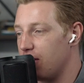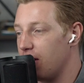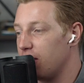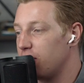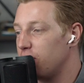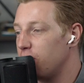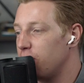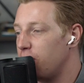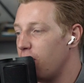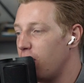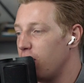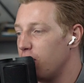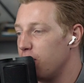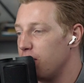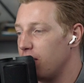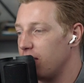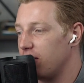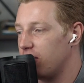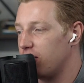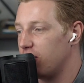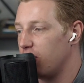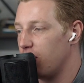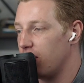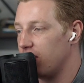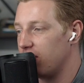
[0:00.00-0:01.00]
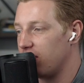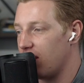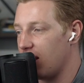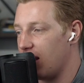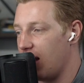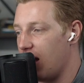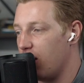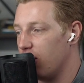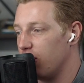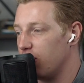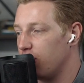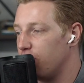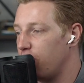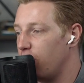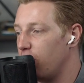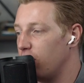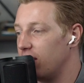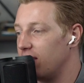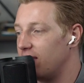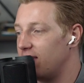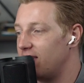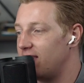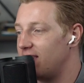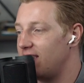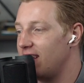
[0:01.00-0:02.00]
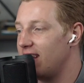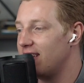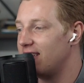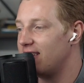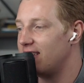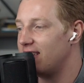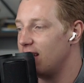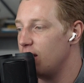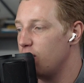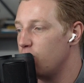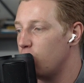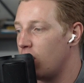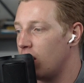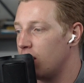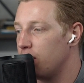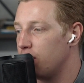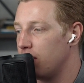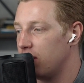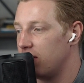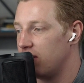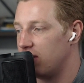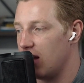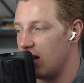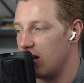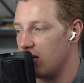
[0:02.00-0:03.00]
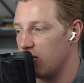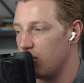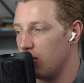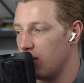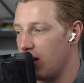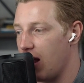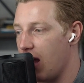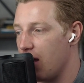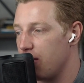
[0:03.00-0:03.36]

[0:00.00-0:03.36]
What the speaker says: Vessel volume in the Suez Canal has fallen 61% to an